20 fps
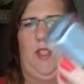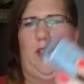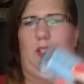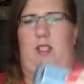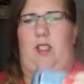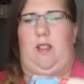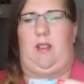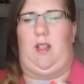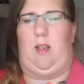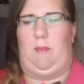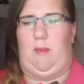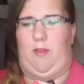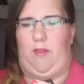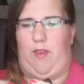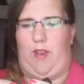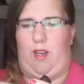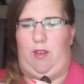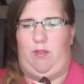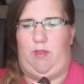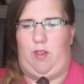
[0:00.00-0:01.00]
This is like my
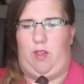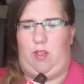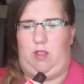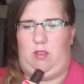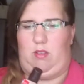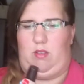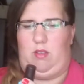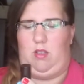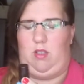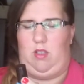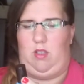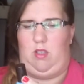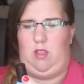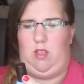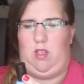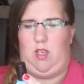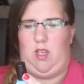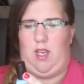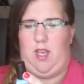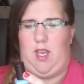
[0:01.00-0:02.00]
favourite,
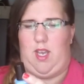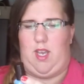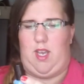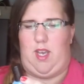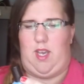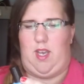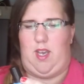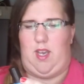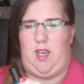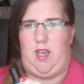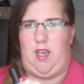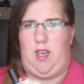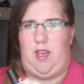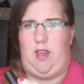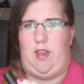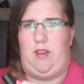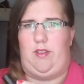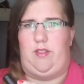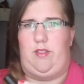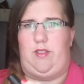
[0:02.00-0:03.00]

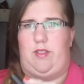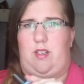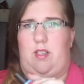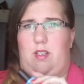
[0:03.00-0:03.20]
and